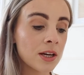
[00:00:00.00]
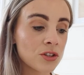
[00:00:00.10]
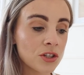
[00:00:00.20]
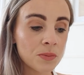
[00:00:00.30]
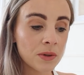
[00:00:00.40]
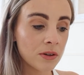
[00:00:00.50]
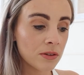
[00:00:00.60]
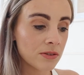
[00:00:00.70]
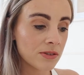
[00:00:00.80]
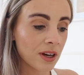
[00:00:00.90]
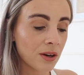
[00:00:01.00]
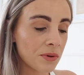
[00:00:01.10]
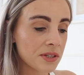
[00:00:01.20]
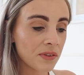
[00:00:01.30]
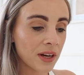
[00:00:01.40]
just because I
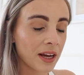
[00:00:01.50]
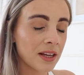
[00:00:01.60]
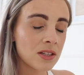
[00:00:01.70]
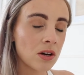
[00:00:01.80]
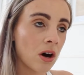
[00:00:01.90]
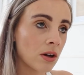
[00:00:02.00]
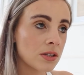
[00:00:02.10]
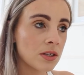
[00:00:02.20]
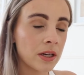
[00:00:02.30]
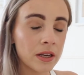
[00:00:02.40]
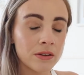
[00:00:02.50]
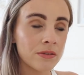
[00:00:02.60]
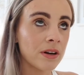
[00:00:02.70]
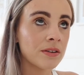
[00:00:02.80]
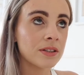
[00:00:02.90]
always feel like it's hard to clean
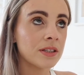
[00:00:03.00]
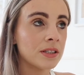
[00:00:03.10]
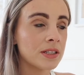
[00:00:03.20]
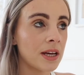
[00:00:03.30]
around it,